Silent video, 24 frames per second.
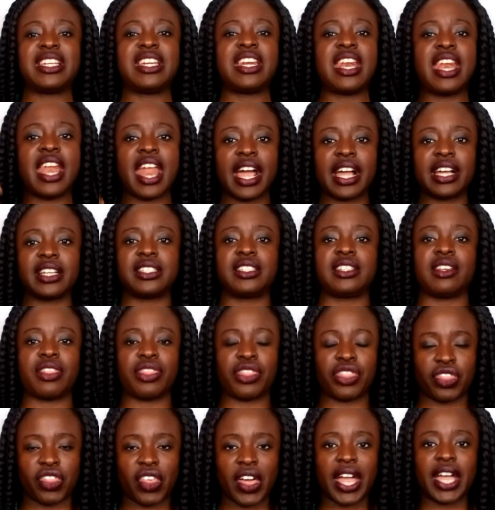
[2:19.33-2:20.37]
negative
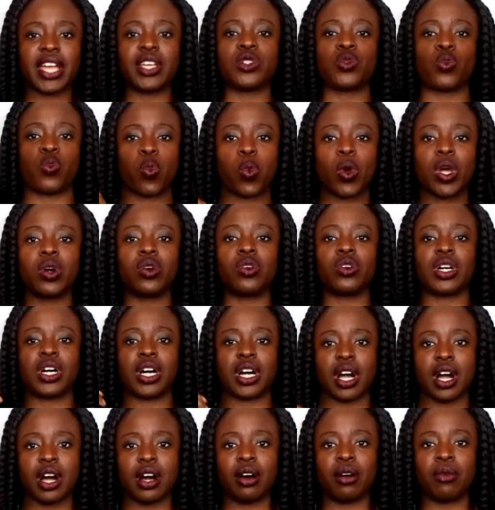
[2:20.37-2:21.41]
things will
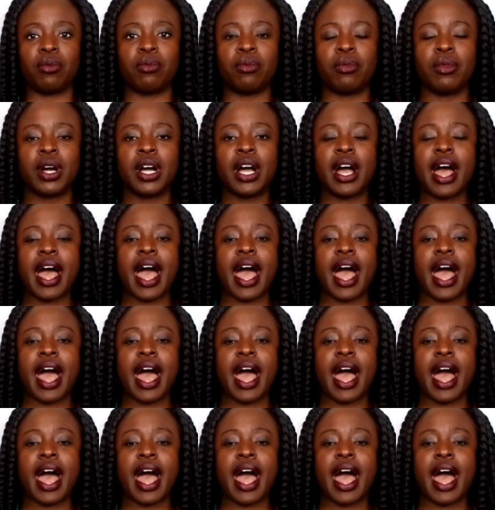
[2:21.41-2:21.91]
come,